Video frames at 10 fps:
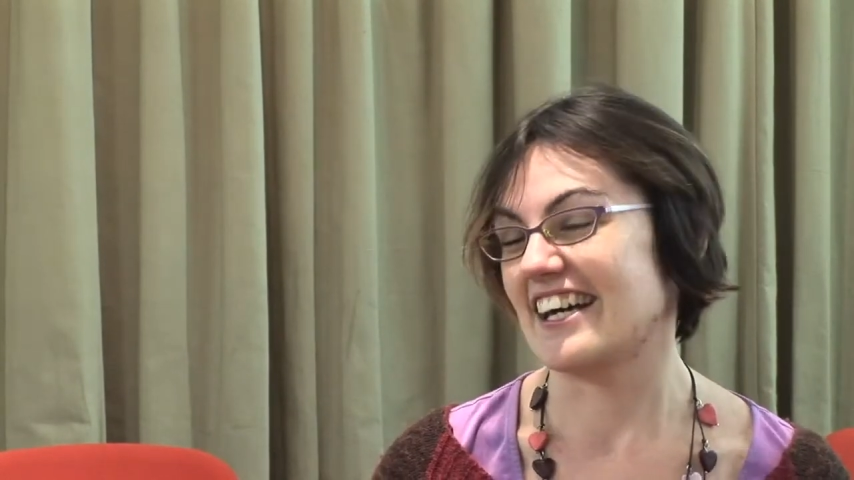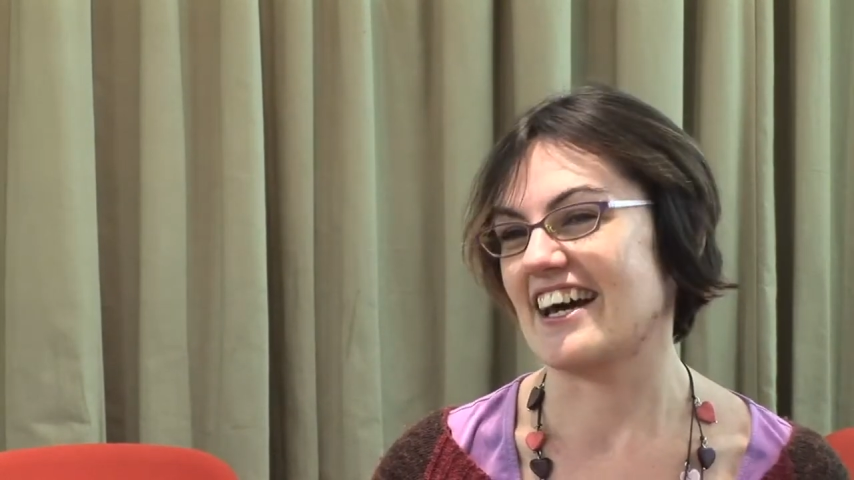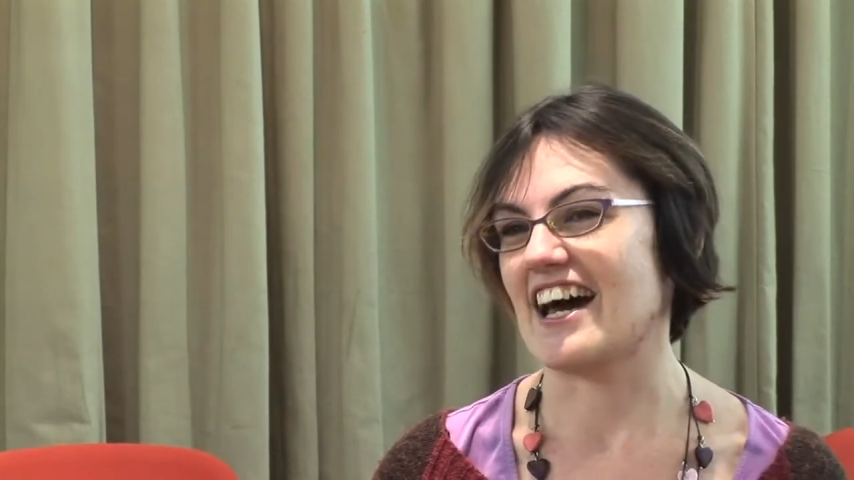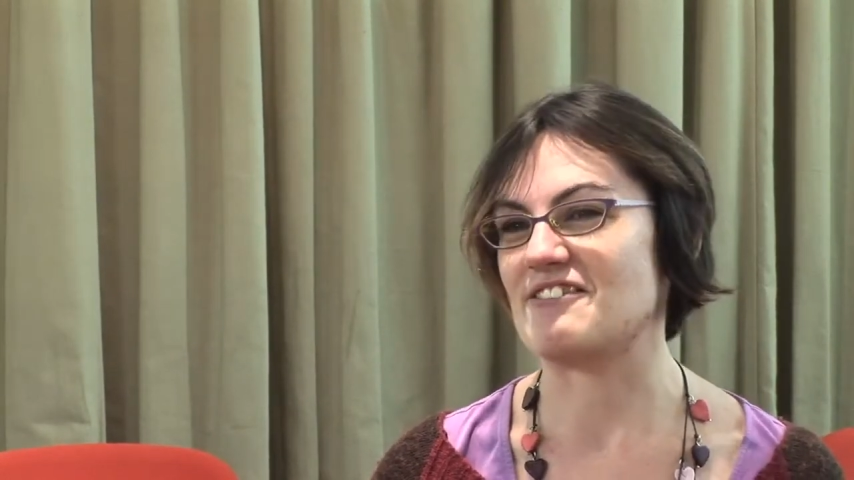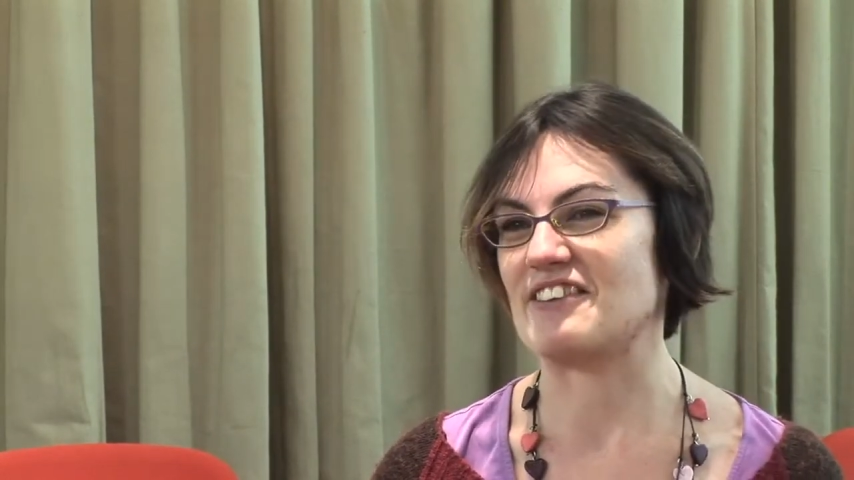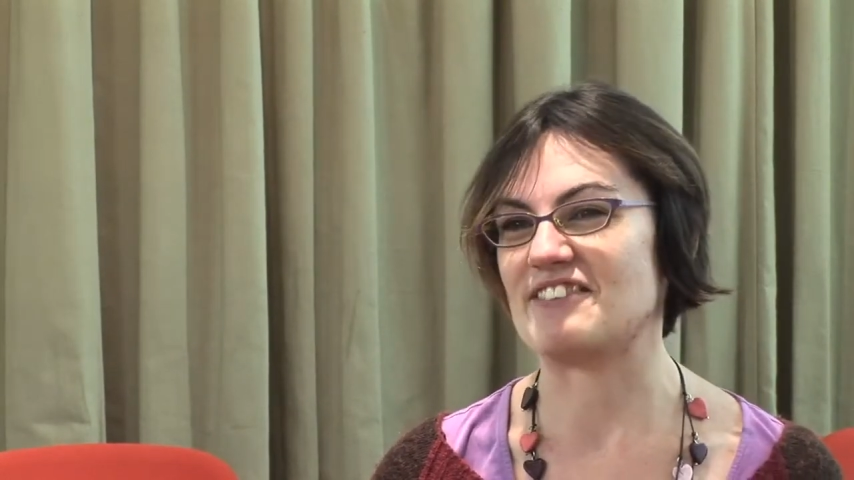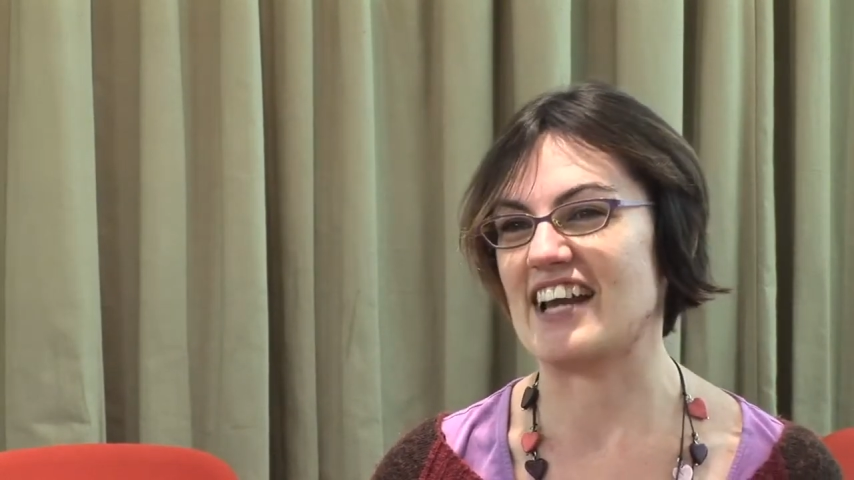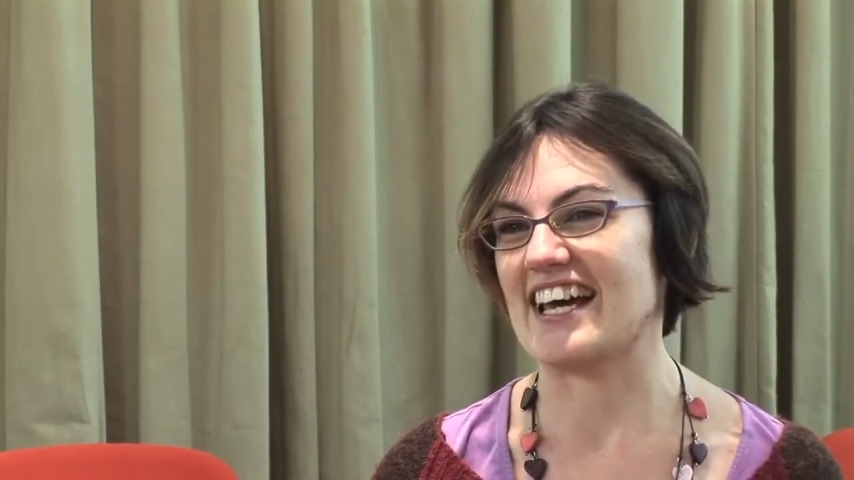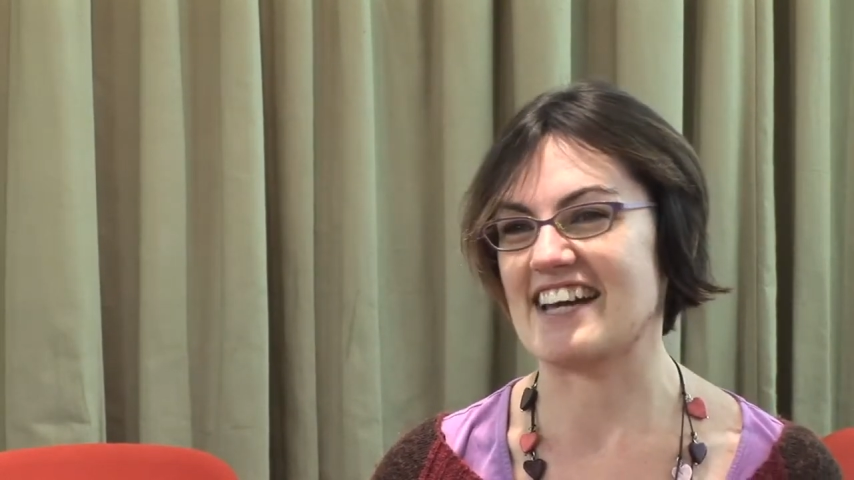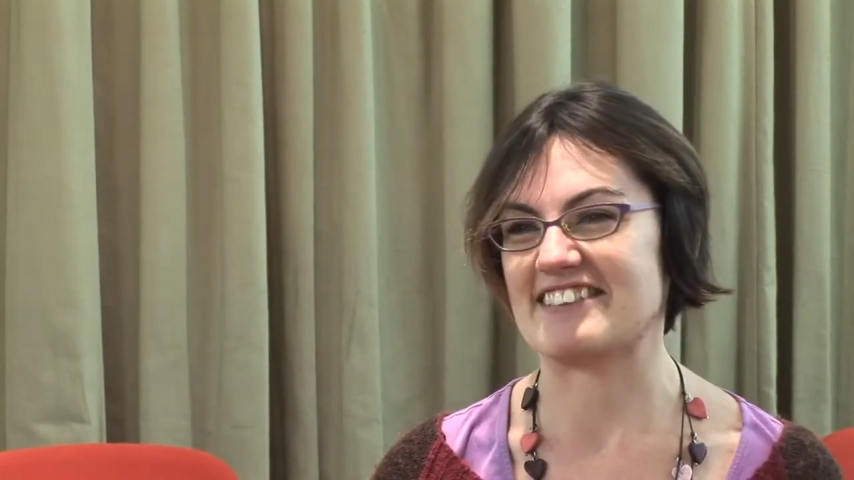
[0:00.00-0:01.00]
I've been
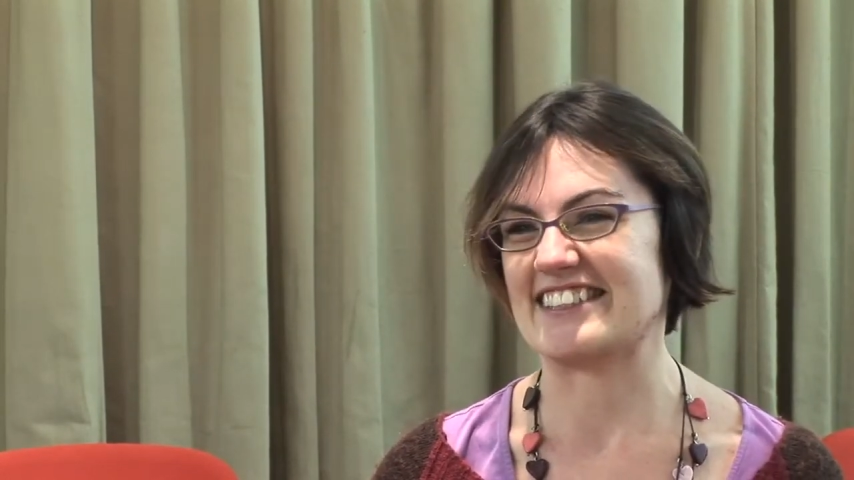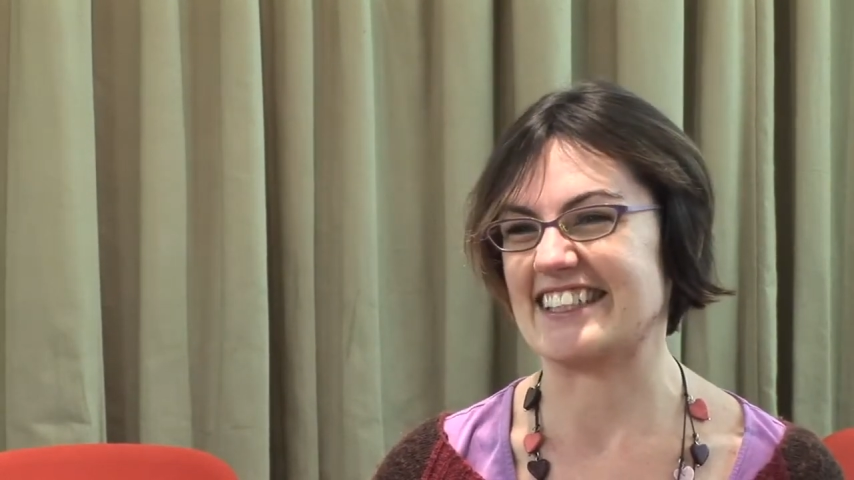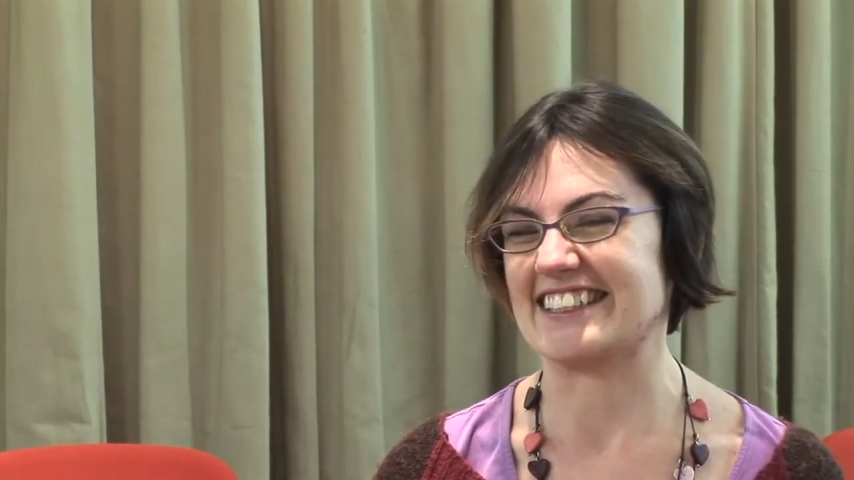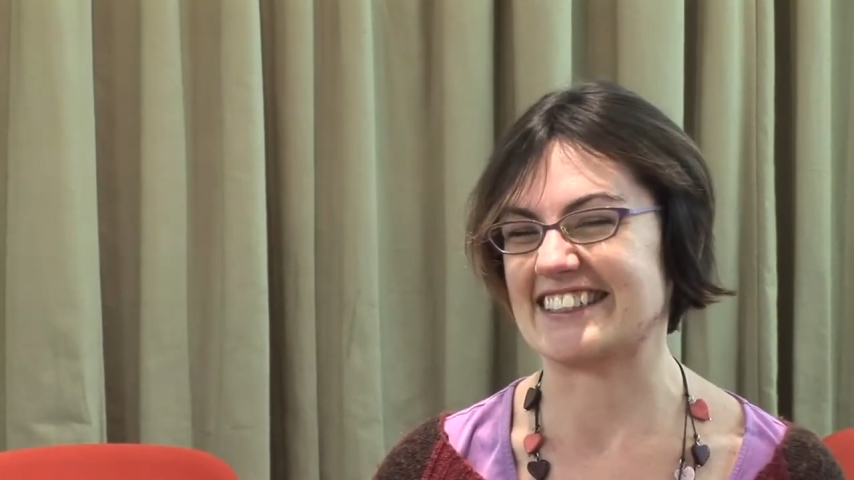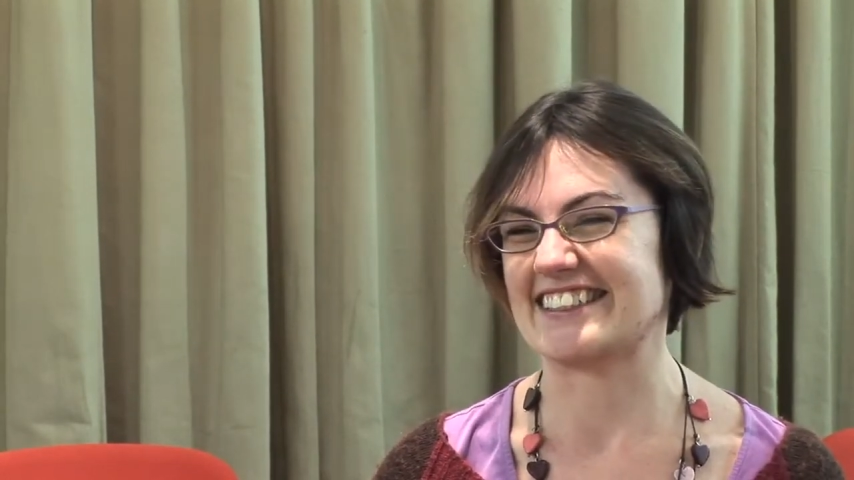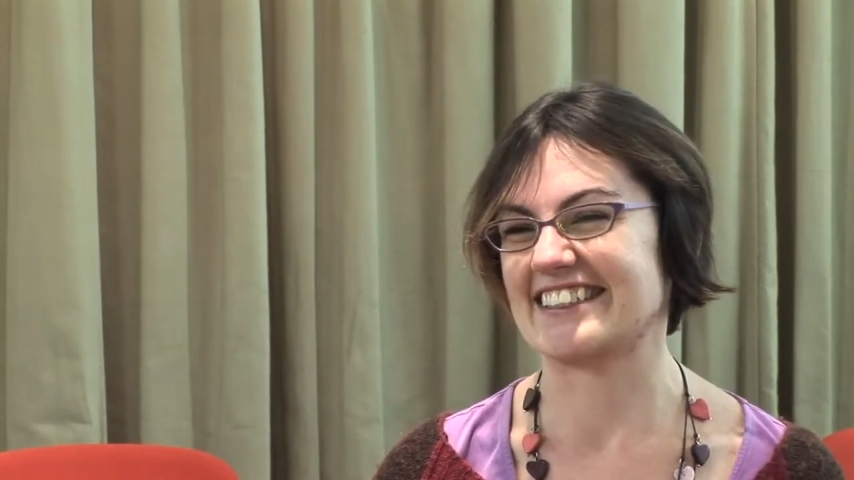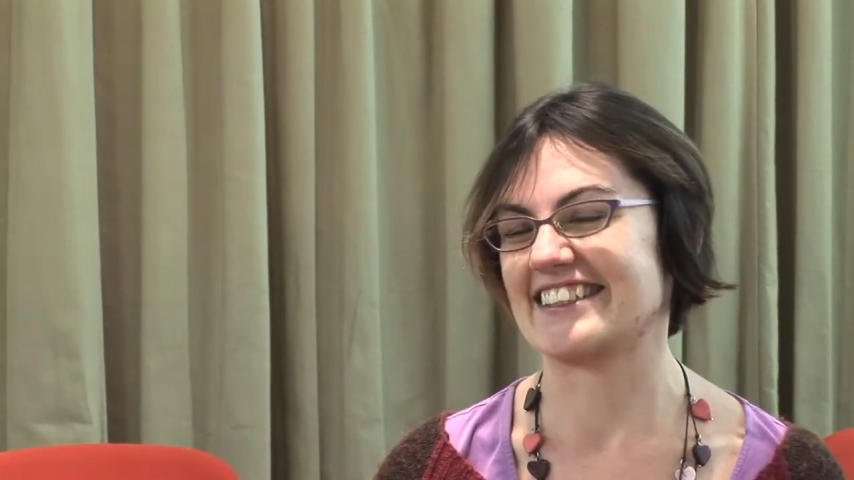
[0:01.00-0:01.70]
playing ever since.